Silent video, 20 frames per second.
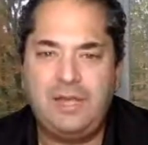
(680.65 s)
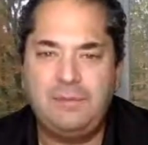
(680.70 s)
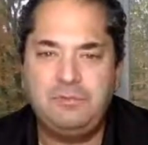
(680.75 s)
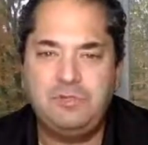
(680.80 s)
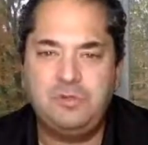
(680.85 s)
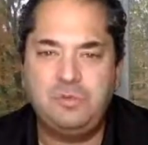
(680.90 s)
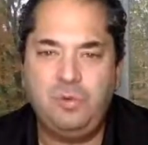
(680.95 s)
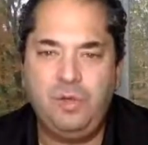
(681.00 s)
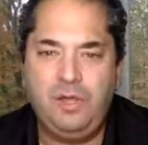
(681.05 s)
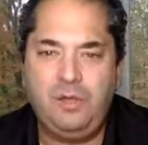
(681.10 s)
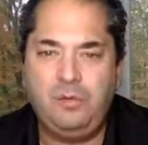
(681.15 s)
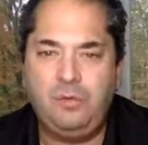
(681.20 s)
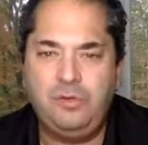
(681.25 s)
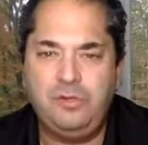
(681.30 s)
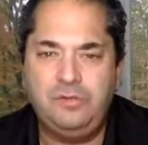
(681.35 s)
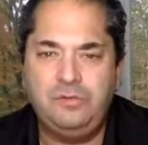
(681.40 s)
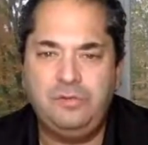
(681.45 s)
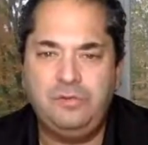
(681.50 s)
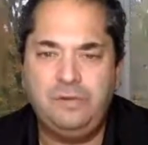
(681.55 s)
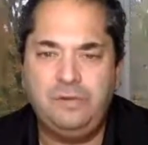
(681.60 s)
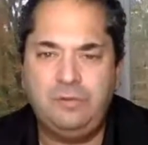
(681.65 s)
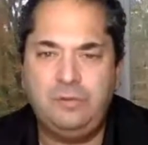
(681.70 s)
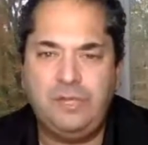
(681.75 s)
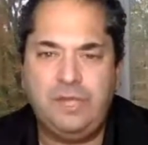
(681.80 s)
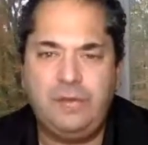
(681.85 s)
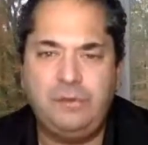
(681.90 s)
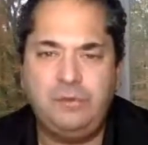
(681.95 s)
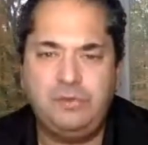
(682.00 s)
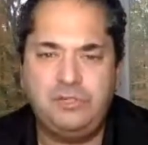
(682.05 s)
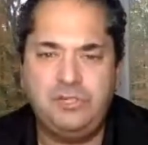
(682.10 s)
times as well
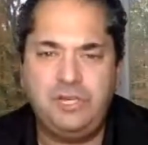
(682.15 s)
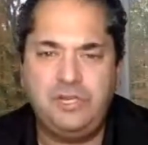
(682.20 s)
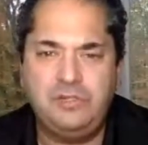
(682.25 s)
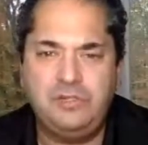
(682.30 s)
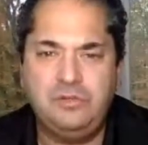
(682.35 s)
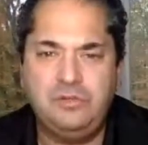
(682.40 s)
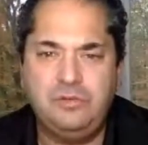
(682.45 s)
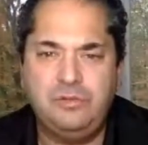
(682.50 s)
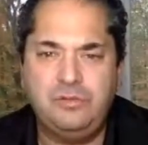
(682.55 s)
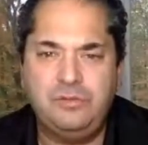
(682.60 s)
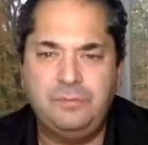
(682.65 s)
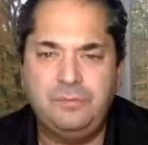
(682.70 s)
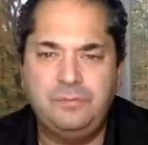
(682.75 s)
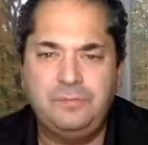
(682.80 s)
with Gen Youth.